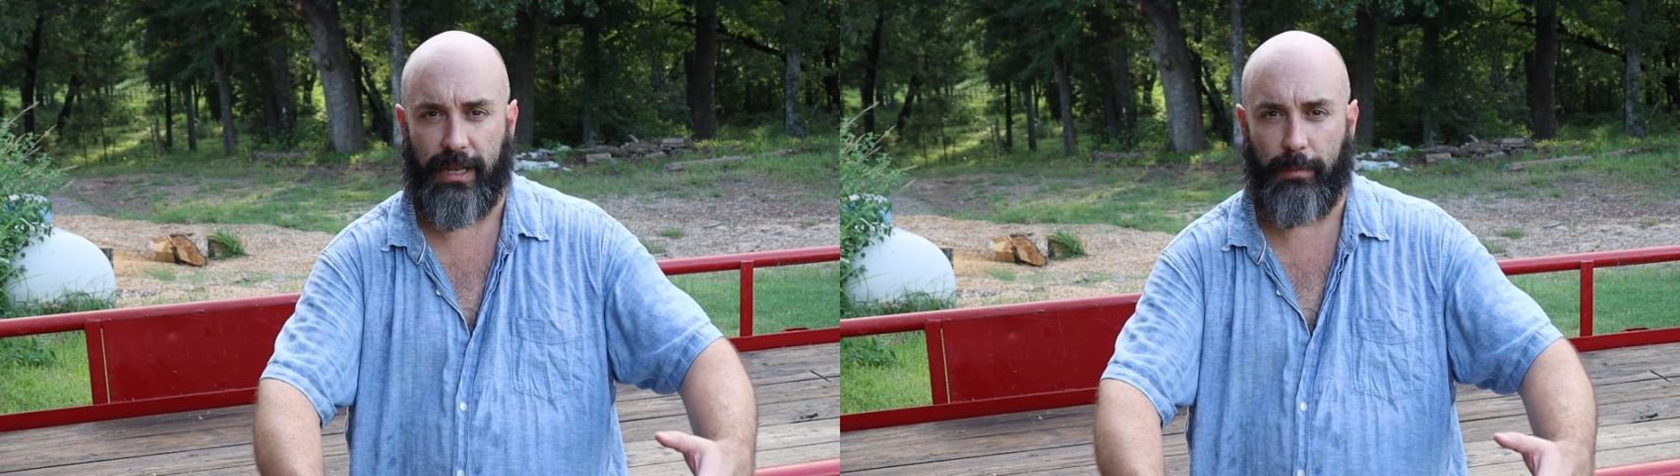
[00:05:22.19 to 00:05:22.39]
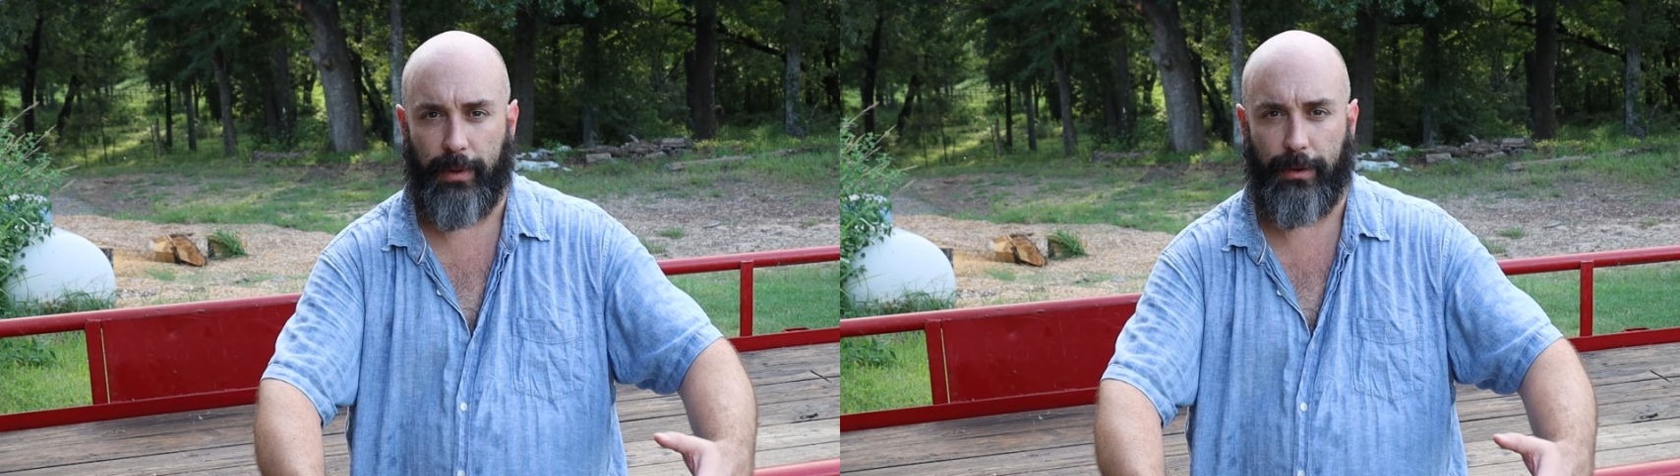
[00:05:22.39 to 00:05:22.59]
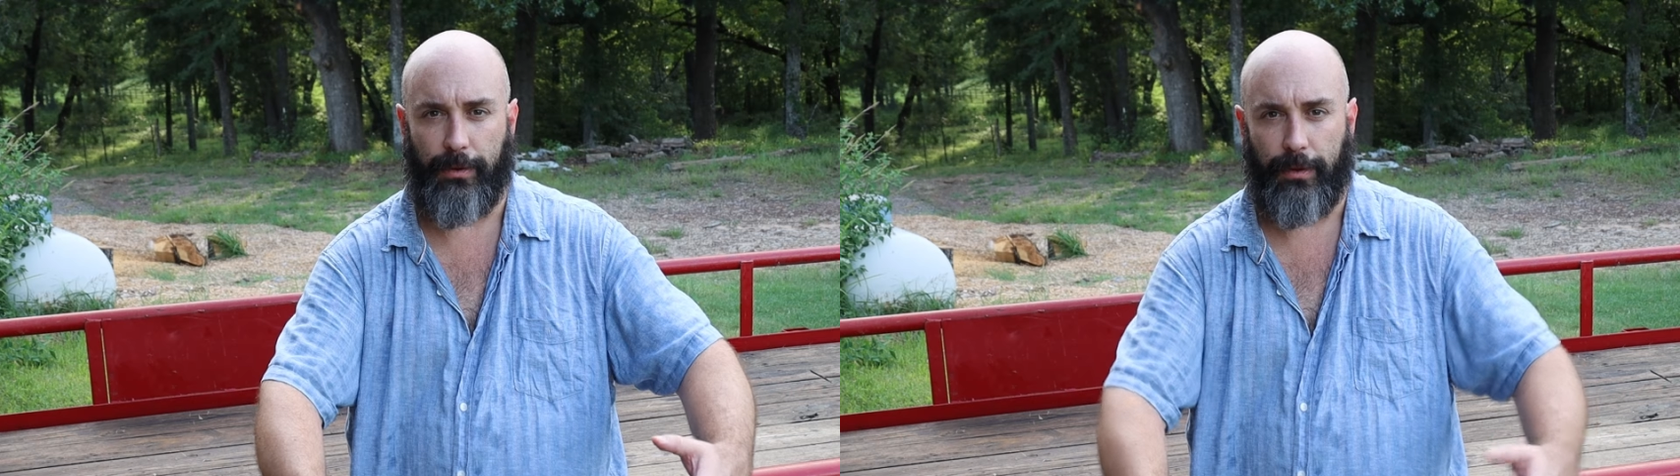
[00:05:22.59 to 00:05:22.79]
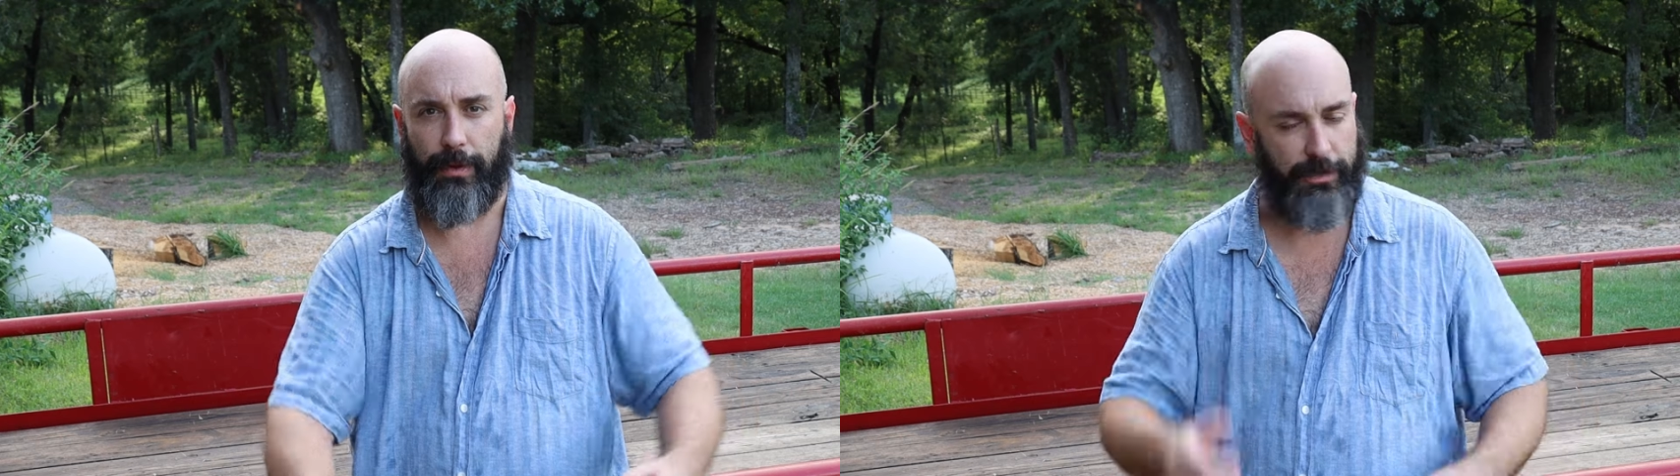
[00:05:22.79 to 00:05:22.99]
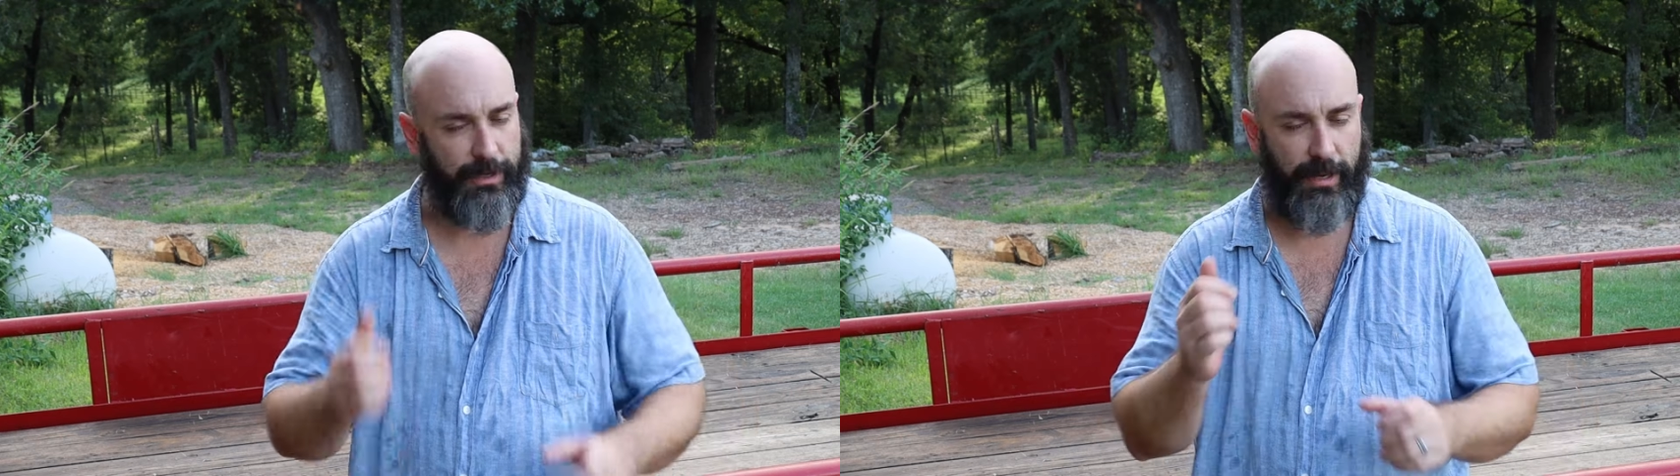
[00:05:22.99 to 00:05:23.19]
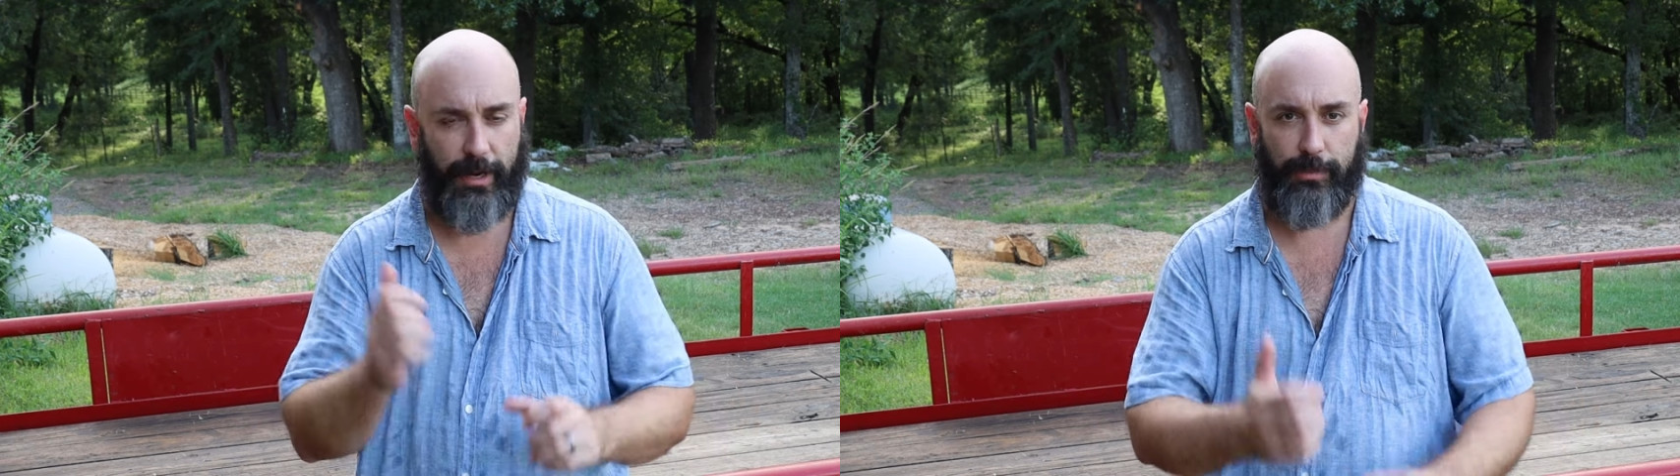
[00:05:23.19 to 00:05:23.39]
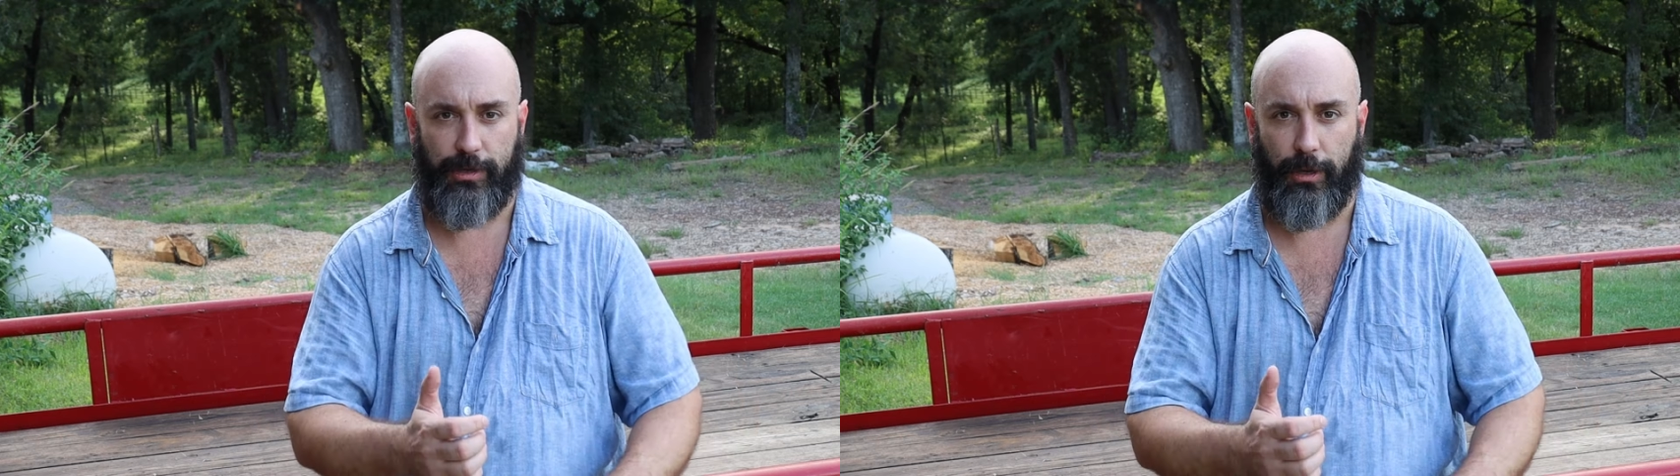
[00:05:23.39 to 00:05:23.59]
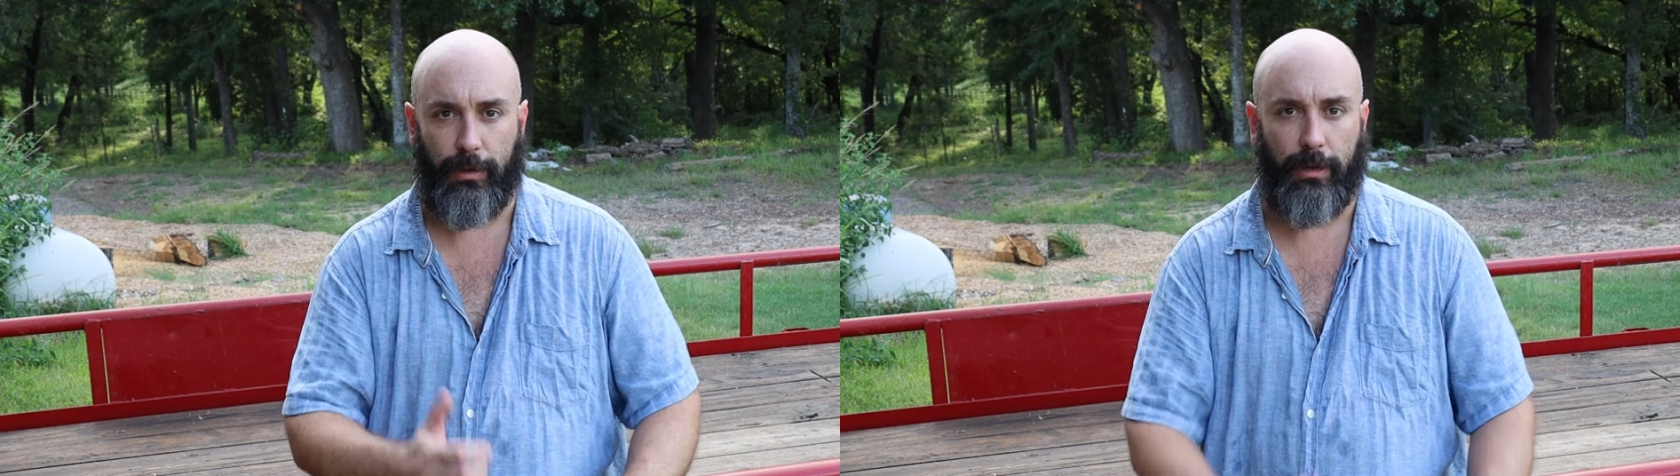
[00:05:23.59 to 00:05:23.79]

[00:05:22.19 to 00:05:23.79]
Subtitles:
that barrel, just let them soak.